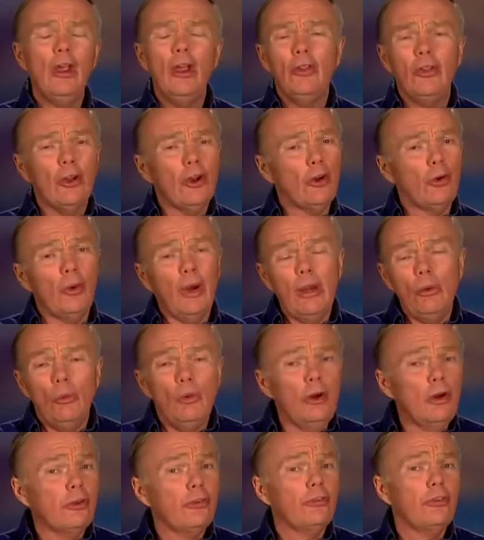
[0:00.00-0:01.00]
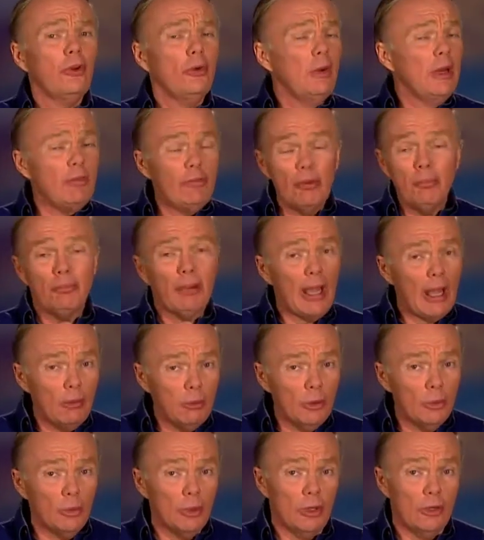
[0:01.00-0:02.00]
They're great words. They're even
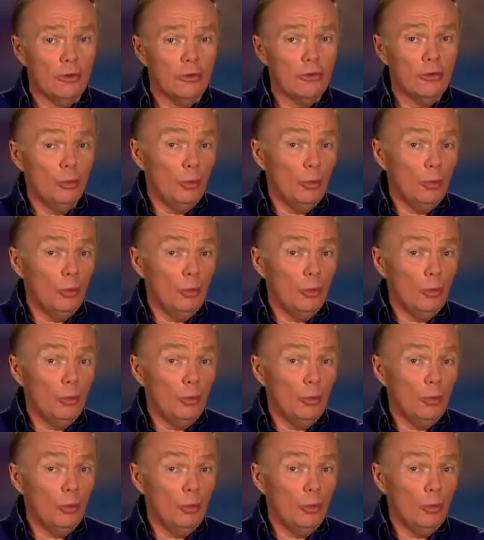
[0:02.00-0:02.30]
Bible words.